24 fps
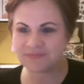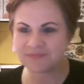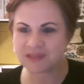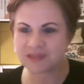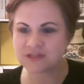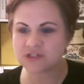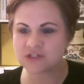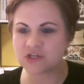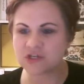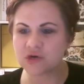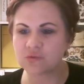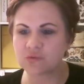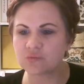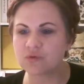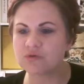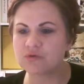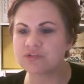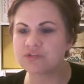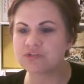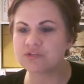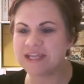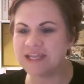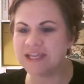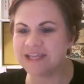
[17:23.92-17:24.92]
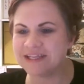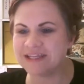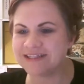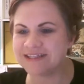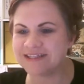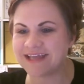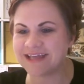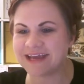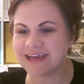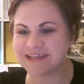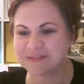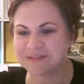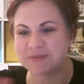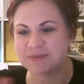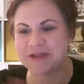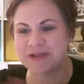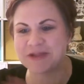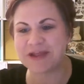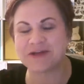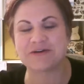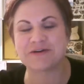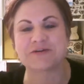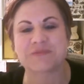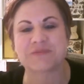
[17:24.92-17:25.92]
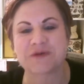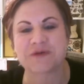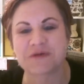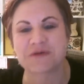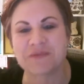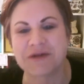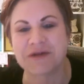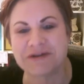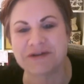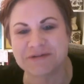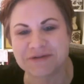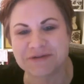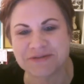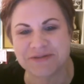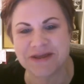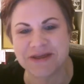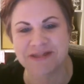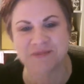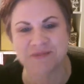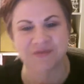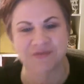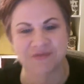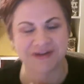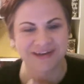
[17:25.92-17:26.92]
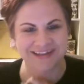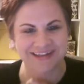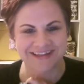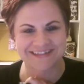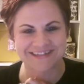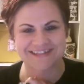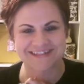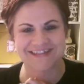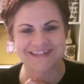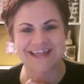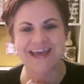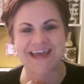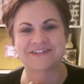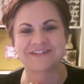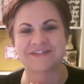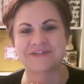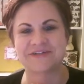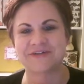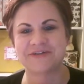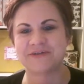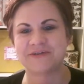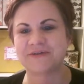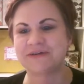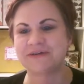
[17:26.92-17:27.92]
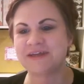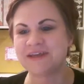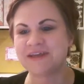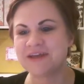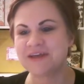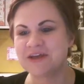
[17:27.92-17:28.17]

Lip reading: So routines, yes, planners work wonders, Mel, and we're going to get to that too,